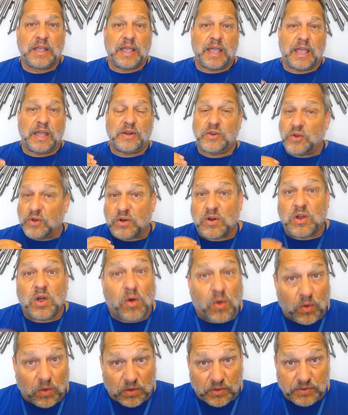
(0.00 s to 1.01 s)
and your
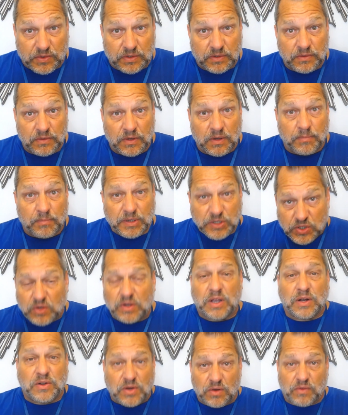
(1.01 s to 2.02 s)
goals. But you
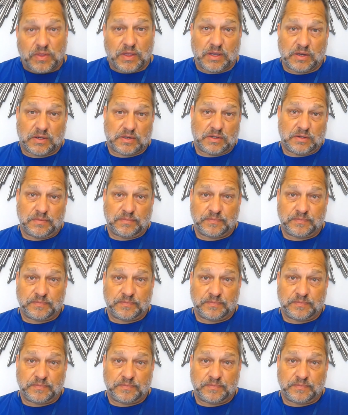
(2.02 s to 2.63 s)
can do this.